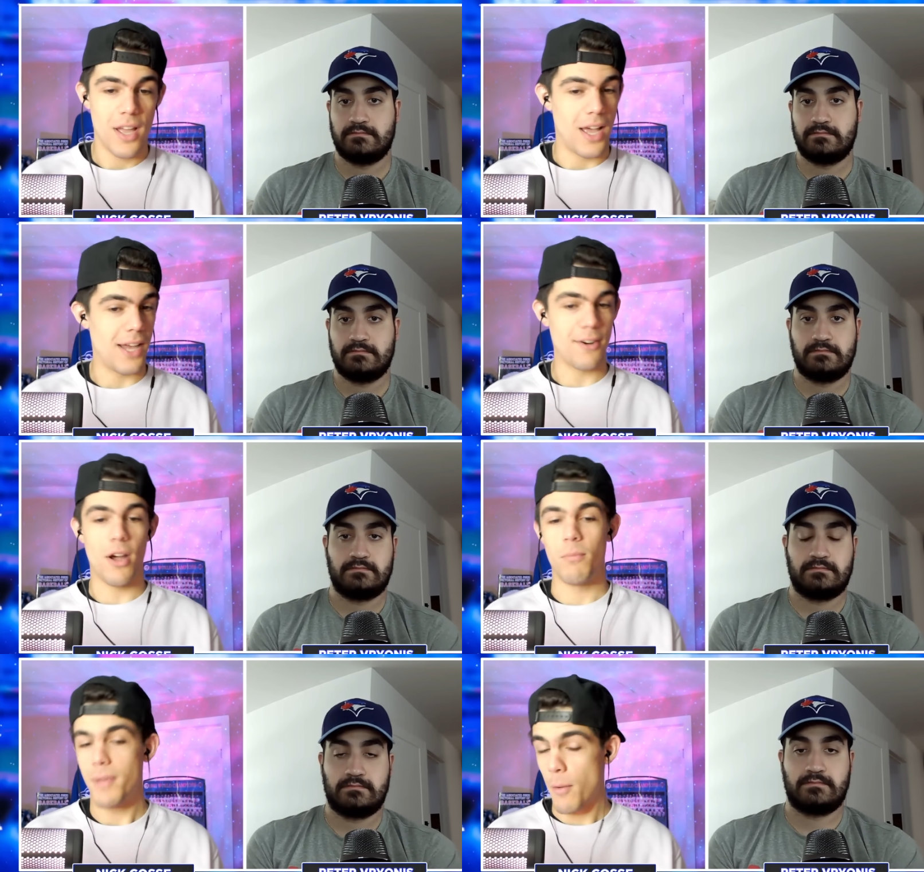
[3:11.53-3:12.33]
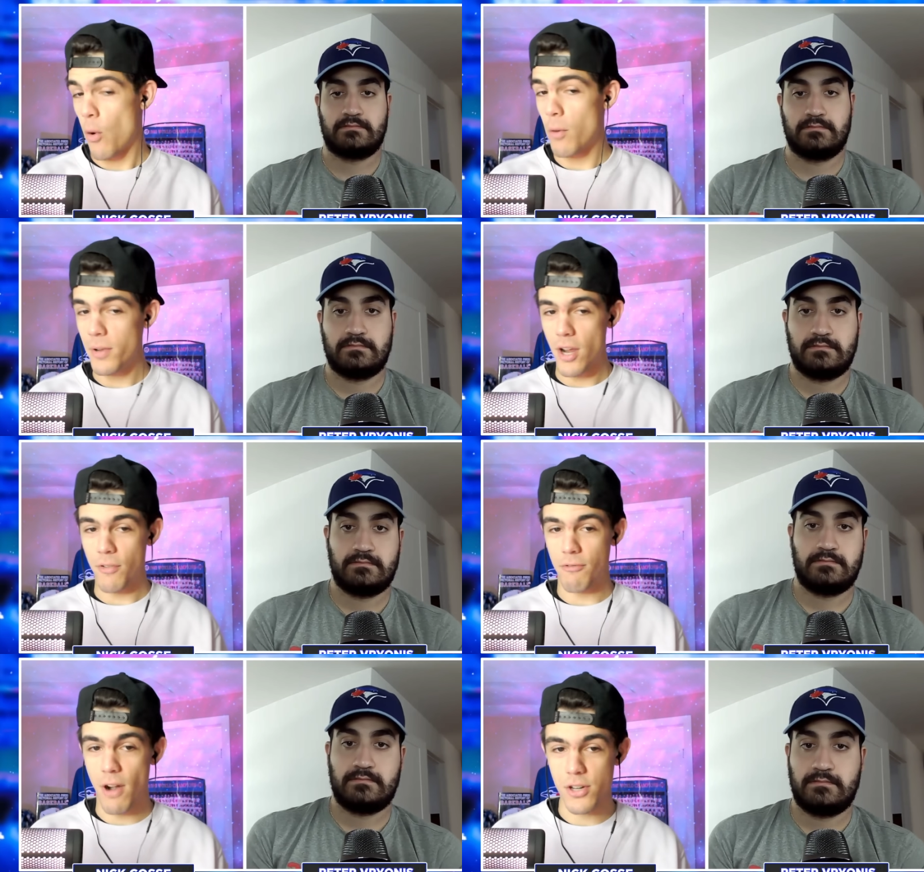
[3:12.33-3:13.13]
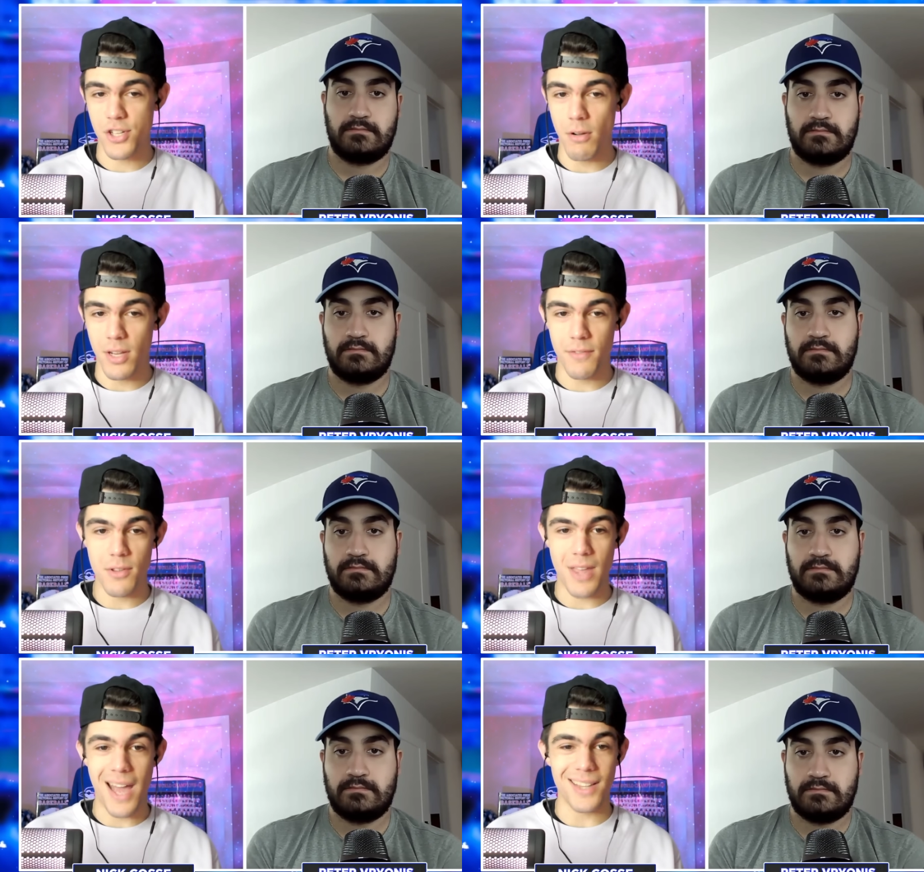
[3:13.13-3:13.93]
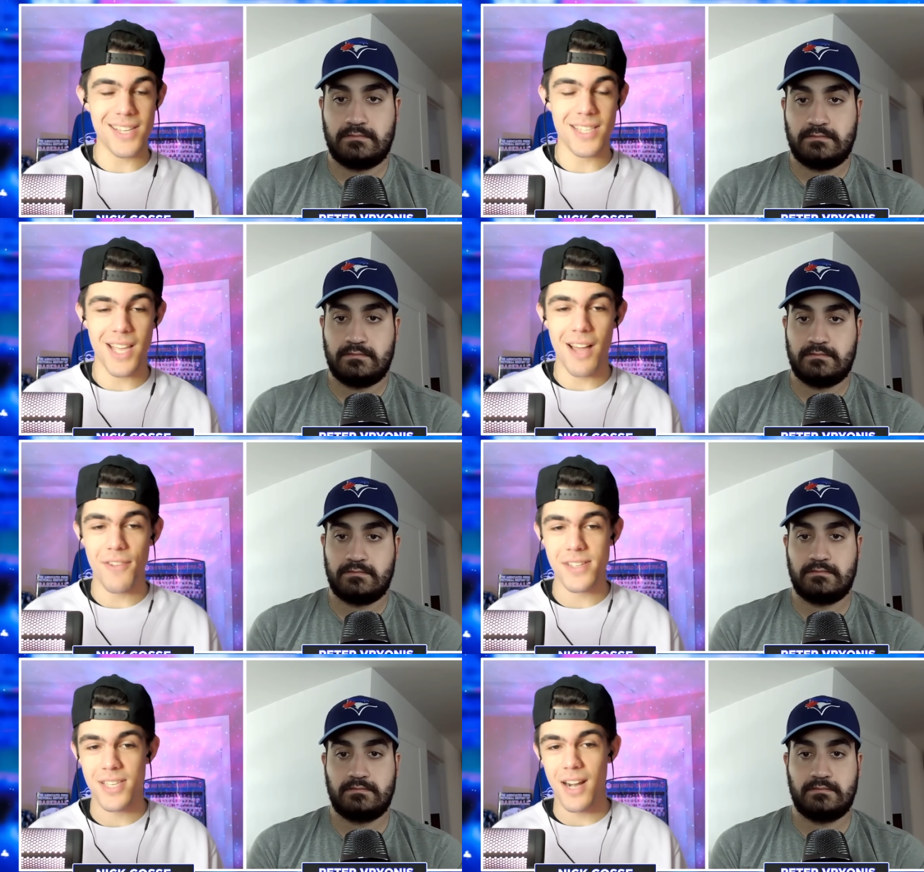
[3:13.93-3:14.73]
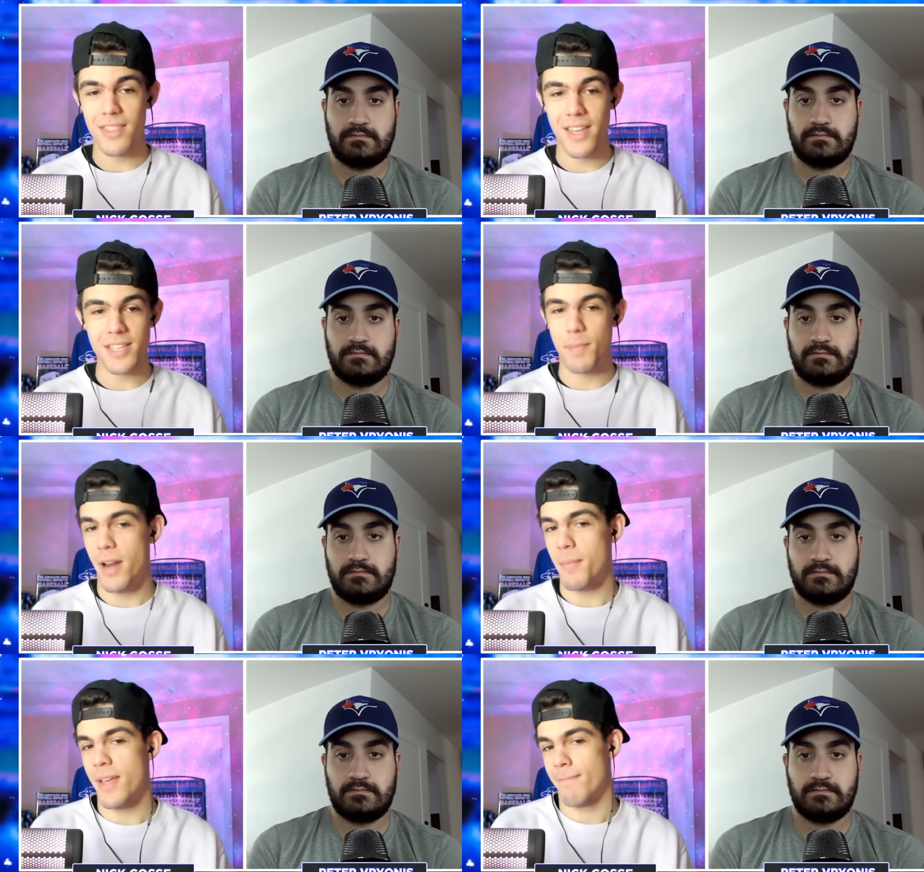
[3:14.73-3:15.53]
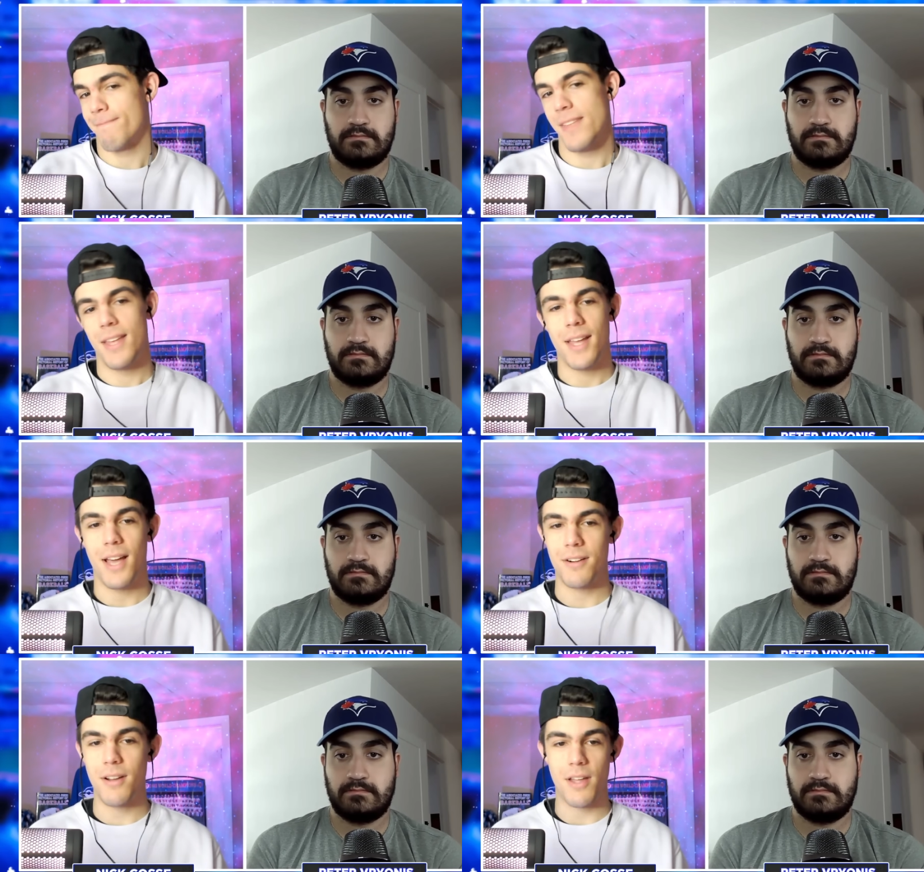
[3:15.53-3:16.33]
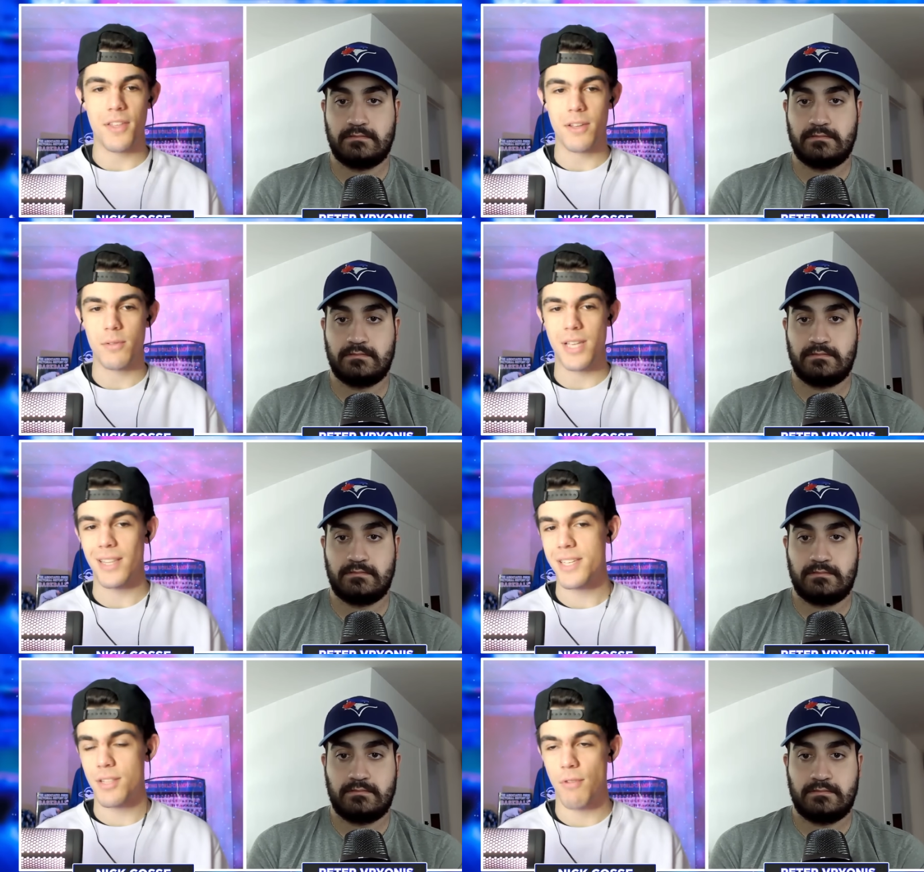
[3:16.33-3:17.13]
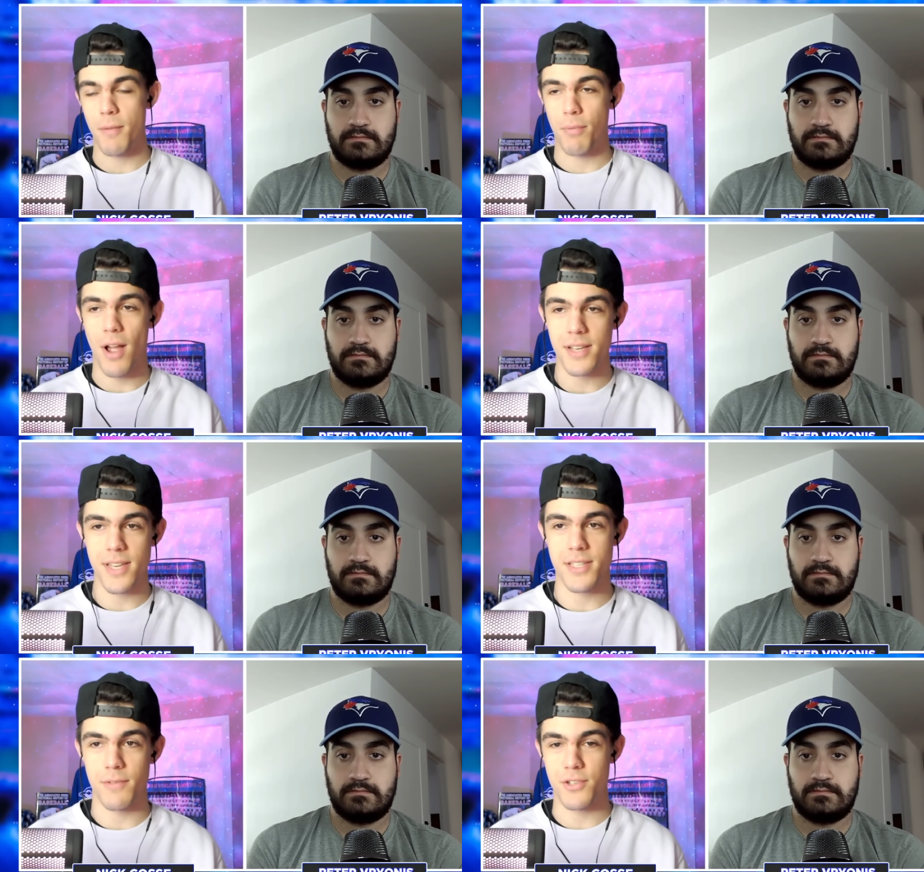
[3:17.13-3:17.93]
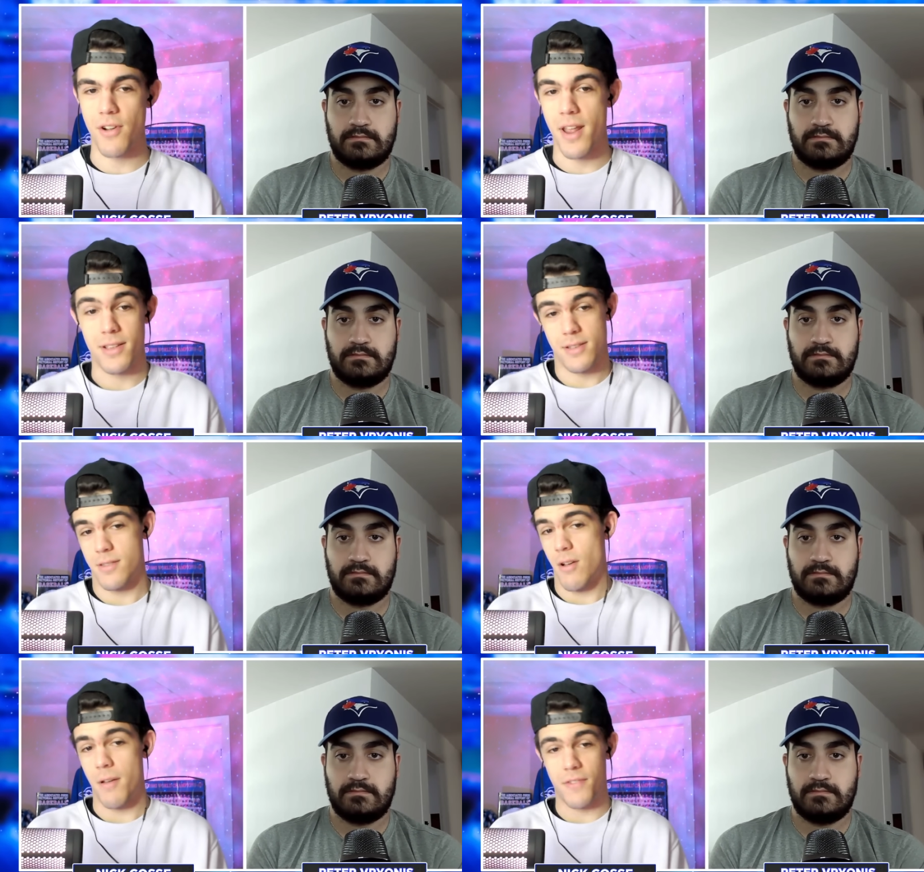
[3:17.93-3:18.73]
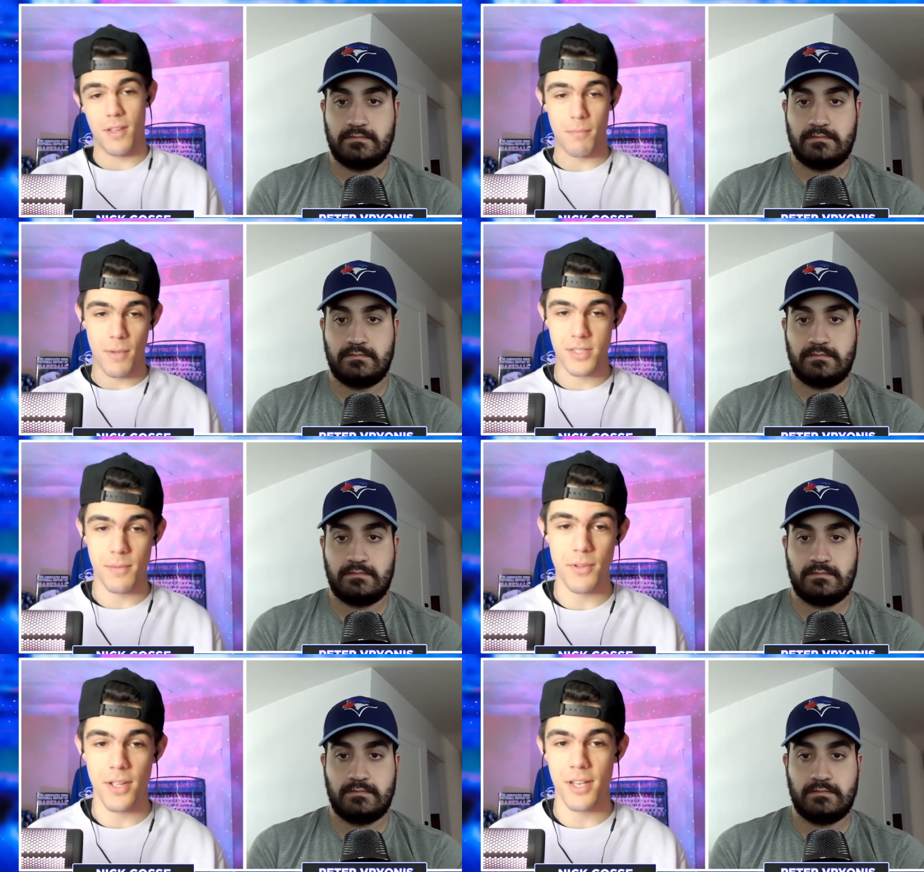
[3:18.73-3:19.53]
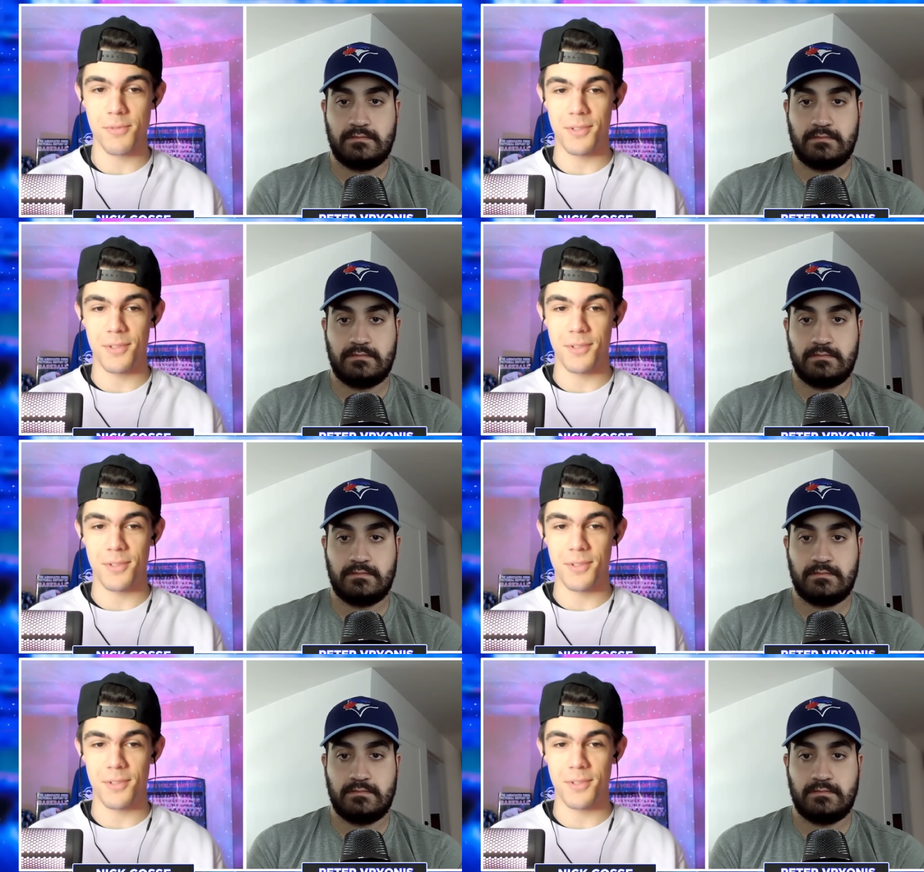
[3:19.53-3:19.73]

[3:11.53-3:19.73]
Speaker 1: I don't know. A horrible year for Varsho. I'll give you that, at least at the offensive side of things. But I mean, I don't know. I think it was at least the right process of a trade, though I feel like some of you guys